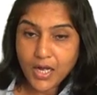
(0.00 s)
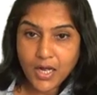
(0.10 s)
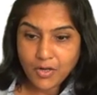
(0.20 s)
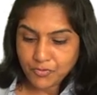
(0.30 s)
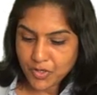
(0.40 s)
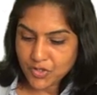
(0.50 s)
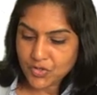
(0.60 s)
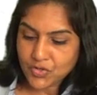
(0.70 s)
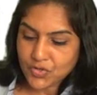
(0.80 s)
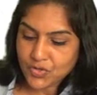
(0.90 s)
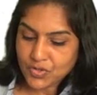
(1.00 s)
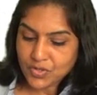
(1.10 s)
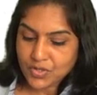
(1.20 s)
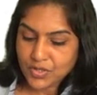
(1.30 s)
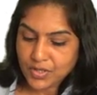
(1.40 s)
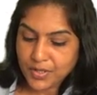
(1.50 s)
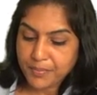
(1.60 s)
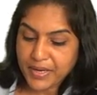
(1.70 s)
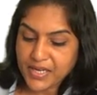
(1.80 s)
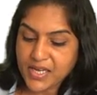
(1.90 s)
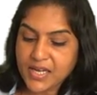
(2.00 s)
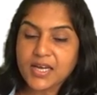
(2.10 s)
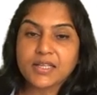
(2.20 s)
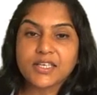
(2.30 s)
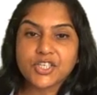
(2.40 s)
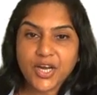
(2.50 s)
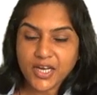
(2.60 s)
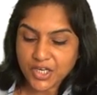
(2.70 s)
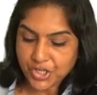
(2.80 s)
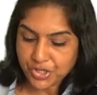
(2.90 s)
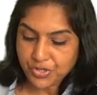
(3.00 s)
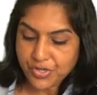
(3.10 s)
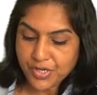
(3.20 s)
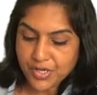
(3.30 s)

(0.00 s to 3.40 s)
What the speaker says: Of course, the money, the check issued,